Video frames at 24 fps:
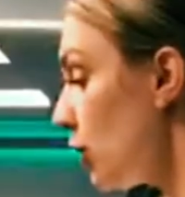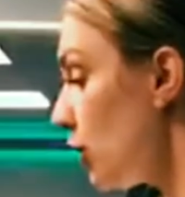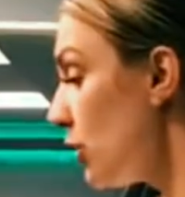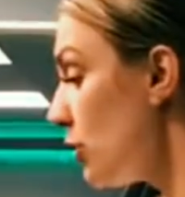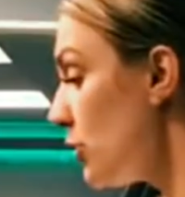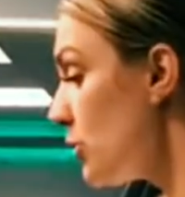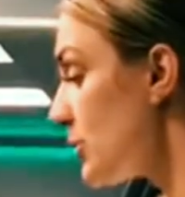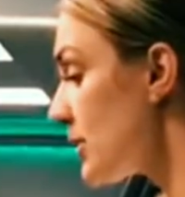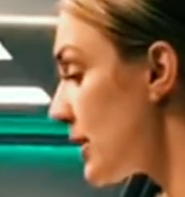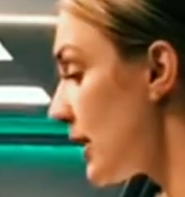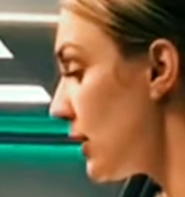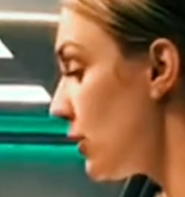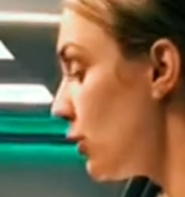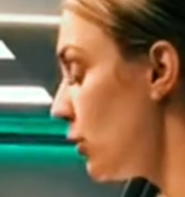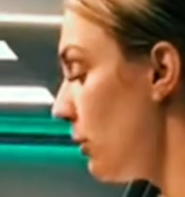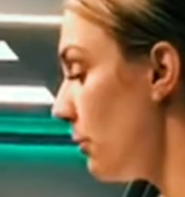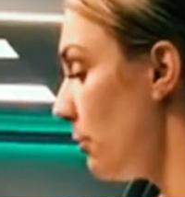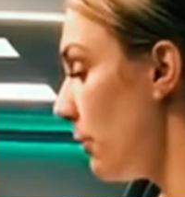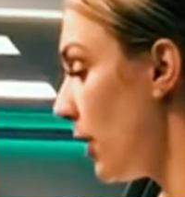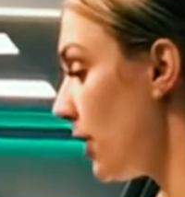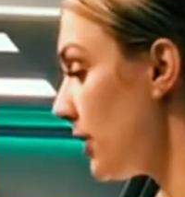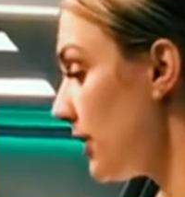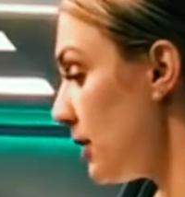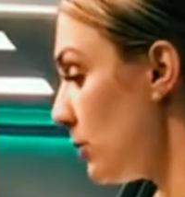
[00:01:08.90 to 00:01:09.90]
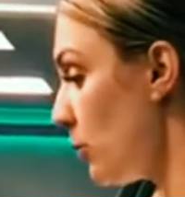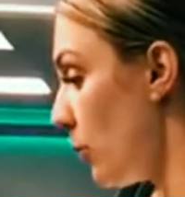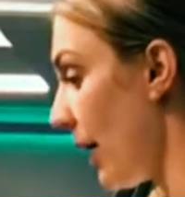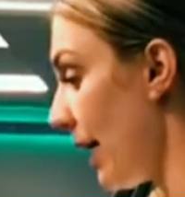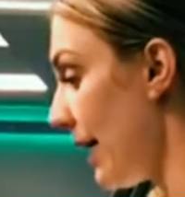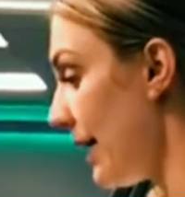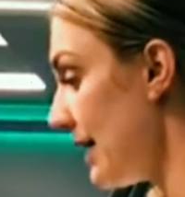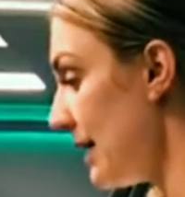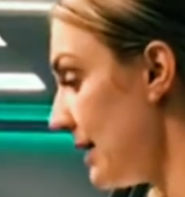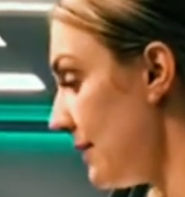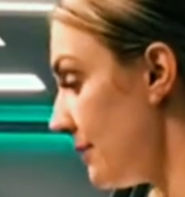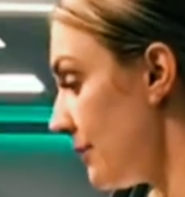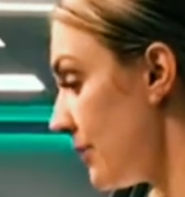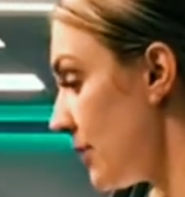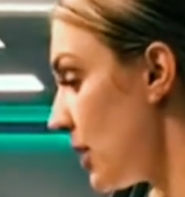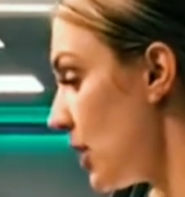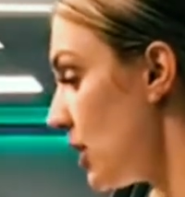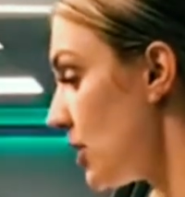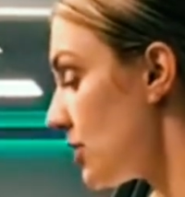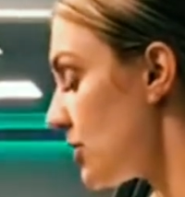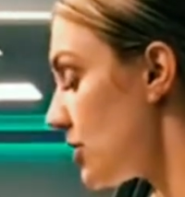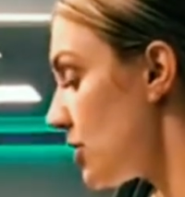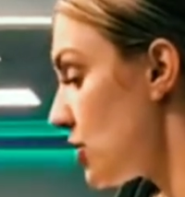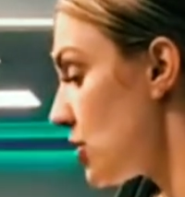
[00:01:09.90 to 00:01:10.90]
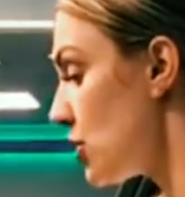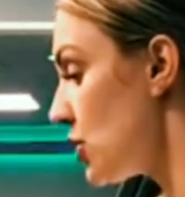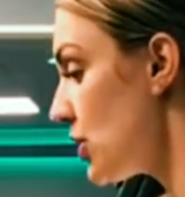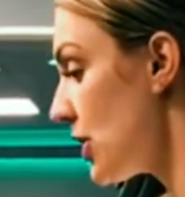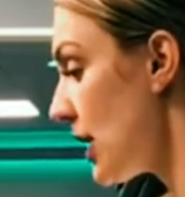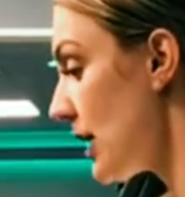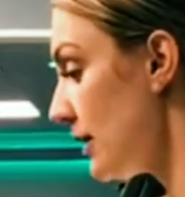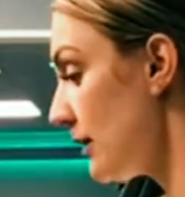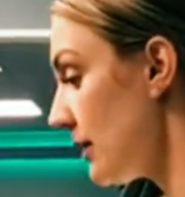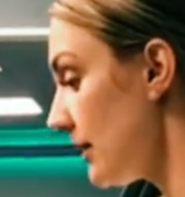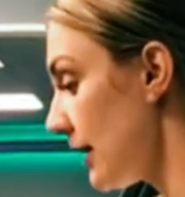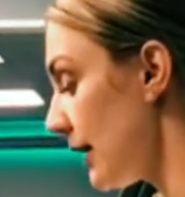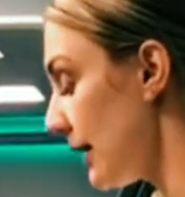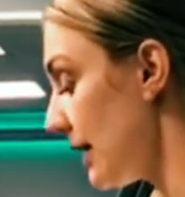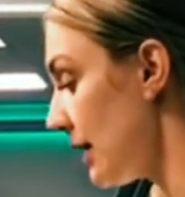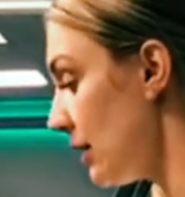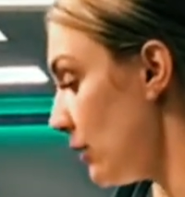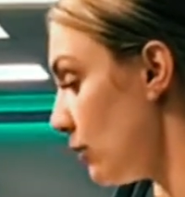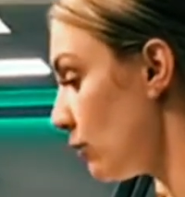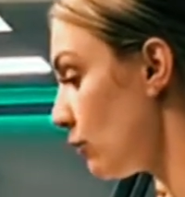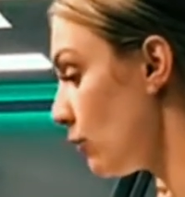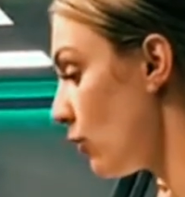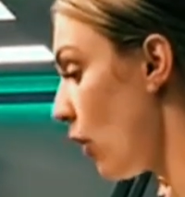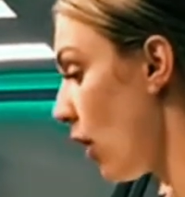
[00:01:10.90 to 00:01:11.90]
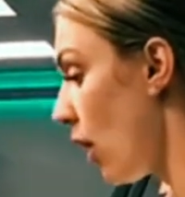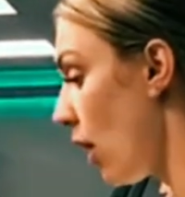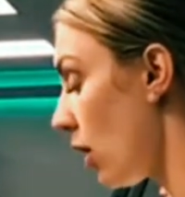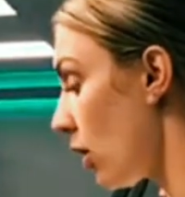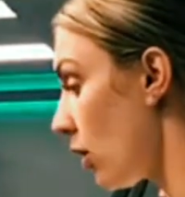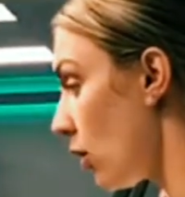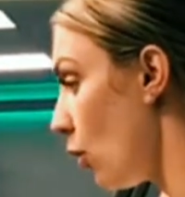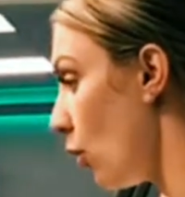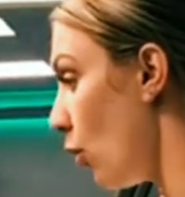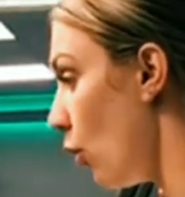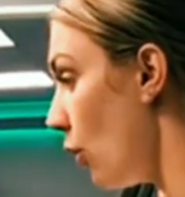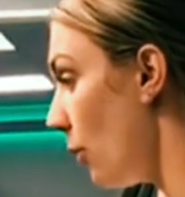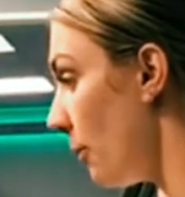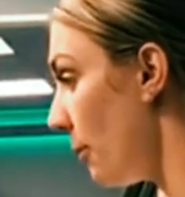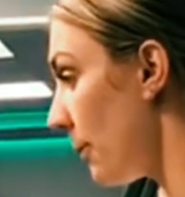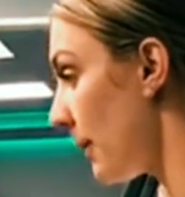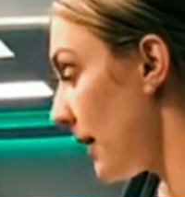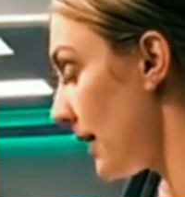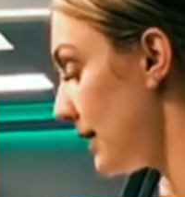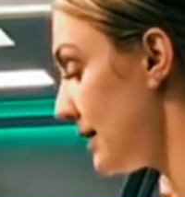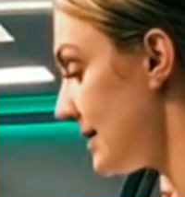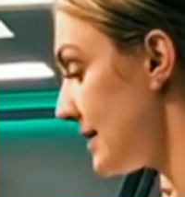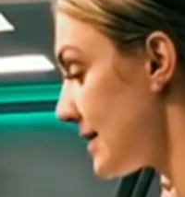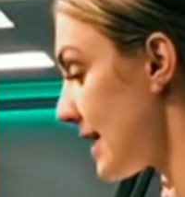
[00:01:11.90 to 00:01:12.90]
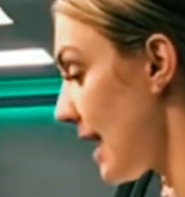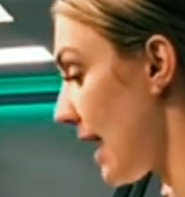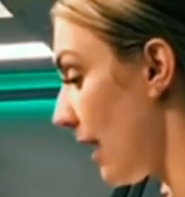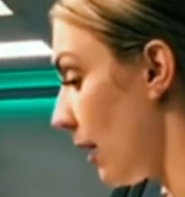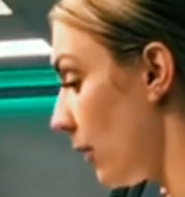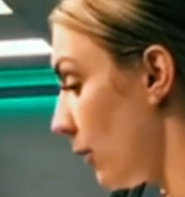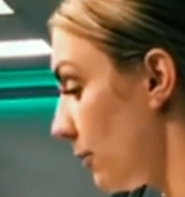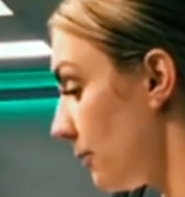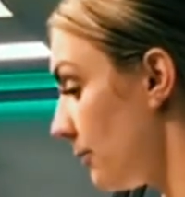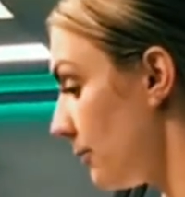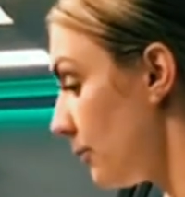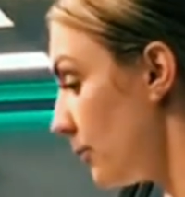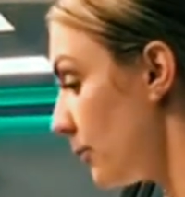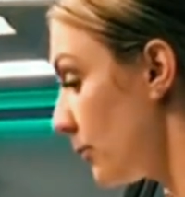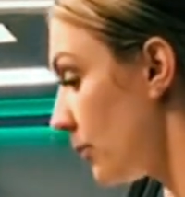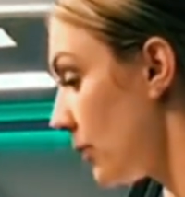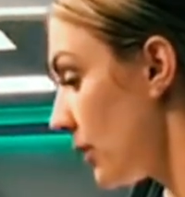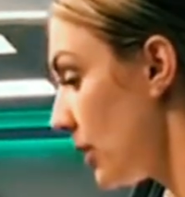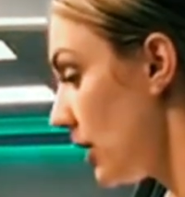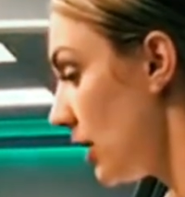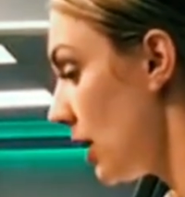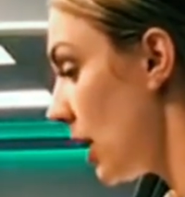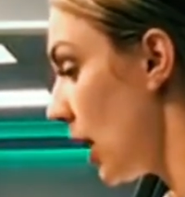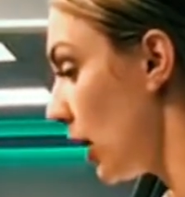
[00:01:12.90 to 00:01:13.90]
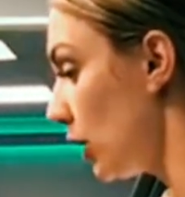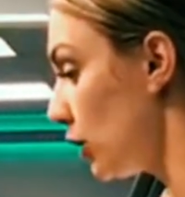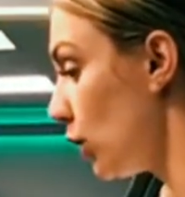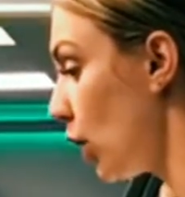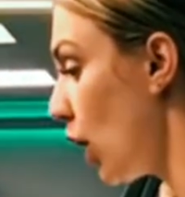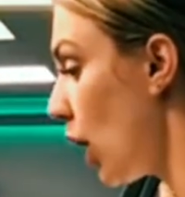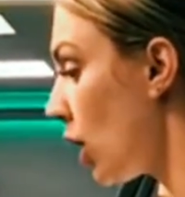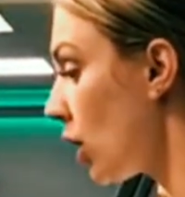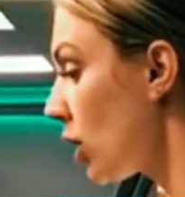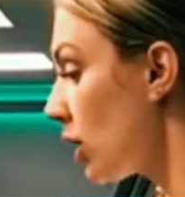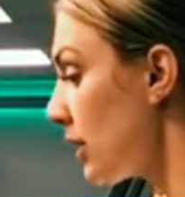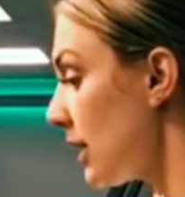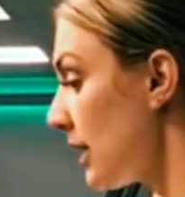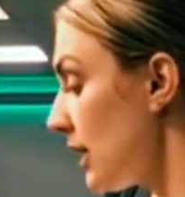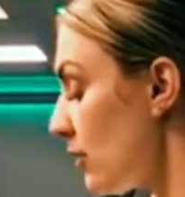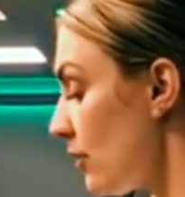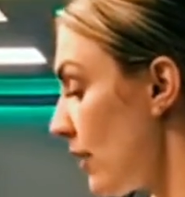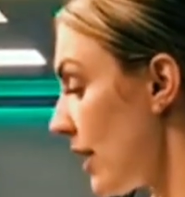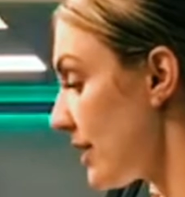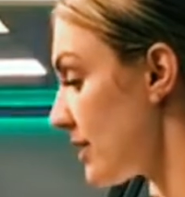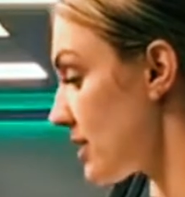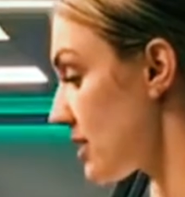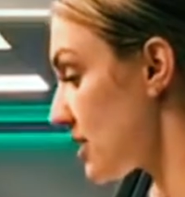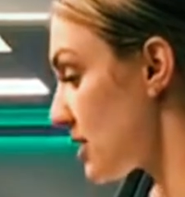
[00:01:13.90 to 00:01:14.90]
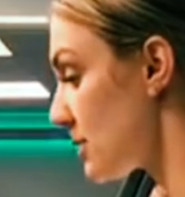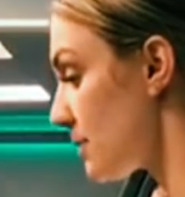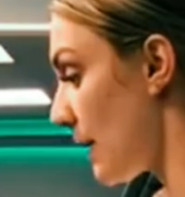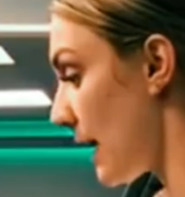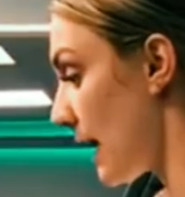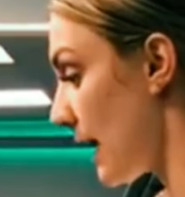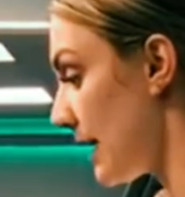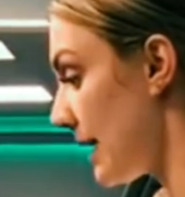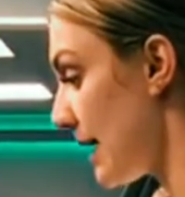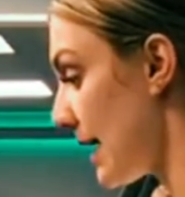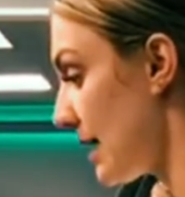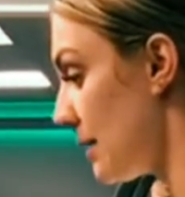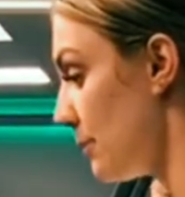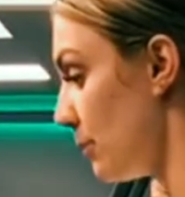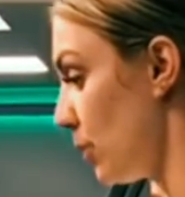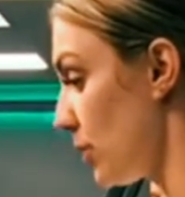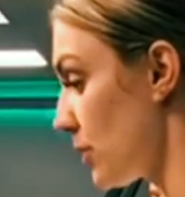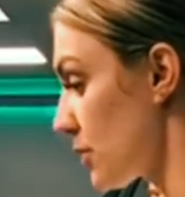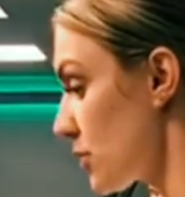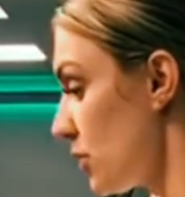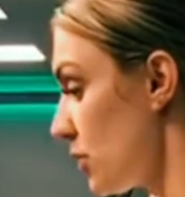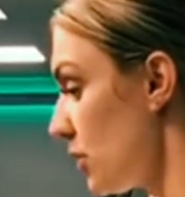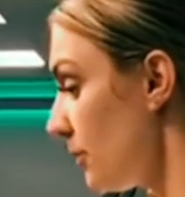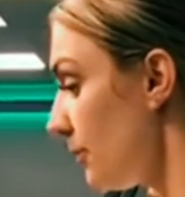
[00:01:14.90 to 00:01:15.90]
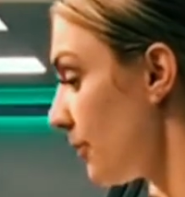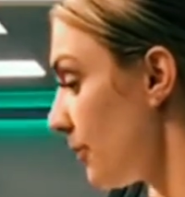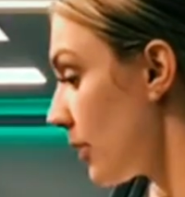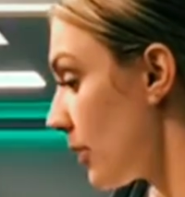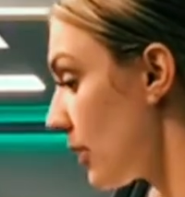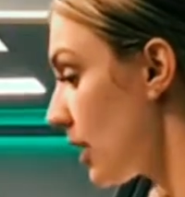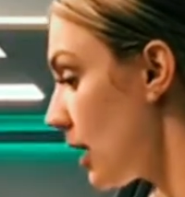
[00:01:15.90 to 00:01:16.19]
using your body weight to gently rock up and down along the erector spinae muscle.